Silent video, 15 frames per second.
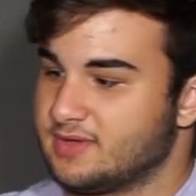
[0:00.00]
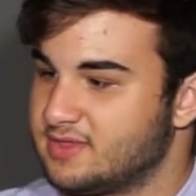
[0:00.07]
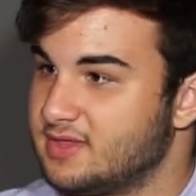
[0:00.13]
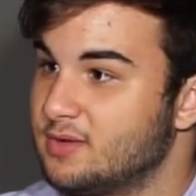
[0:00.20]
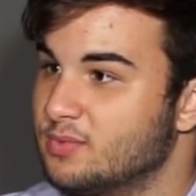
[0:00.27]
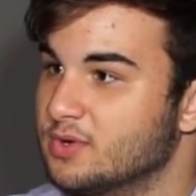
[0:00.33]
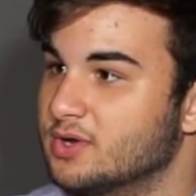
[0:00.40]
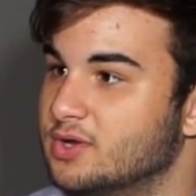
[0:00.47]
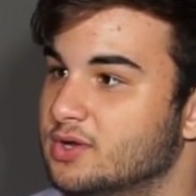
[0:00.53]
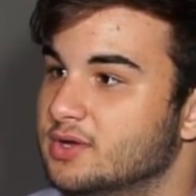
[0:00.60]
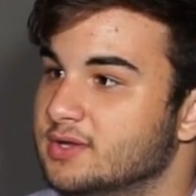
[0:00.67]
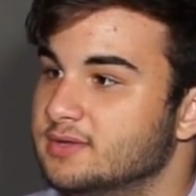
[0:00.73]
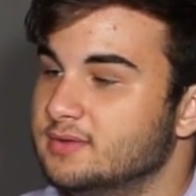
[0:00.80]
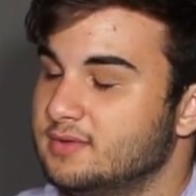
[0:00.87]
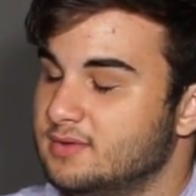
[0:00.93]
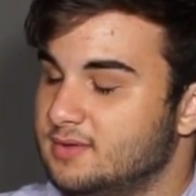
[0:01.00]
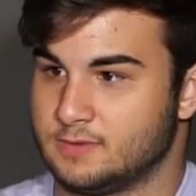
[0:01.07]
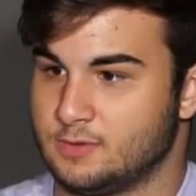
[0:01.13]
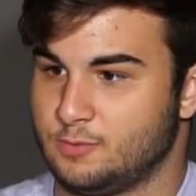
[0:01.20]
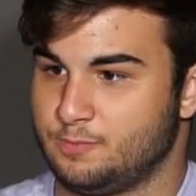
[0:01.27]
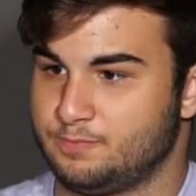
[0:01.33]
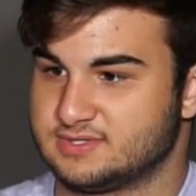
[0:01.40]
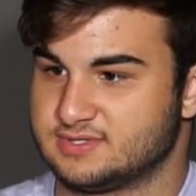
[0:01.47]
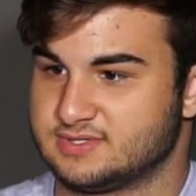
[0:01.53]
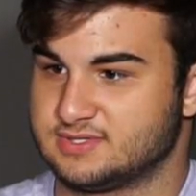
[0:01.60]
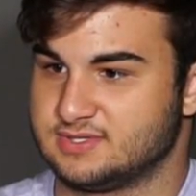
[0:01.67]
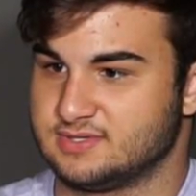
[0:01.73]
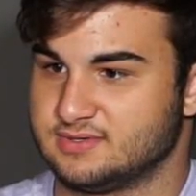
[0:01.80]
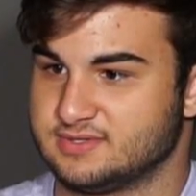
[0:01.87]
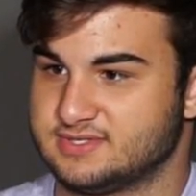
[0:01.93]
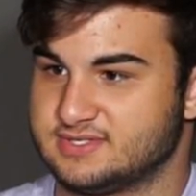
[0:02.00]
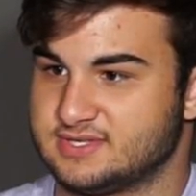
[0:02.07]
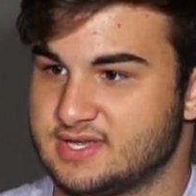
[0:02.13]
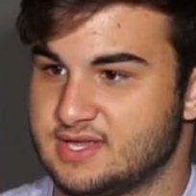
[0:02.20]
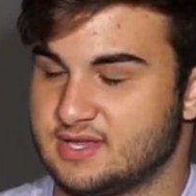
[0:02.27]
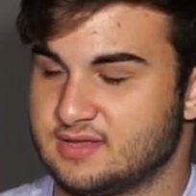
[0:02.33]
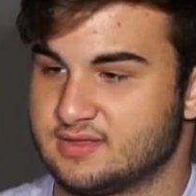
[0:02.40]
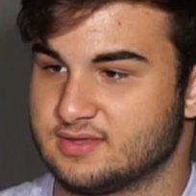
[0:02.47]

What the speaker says: I think we're good. Nope, still saying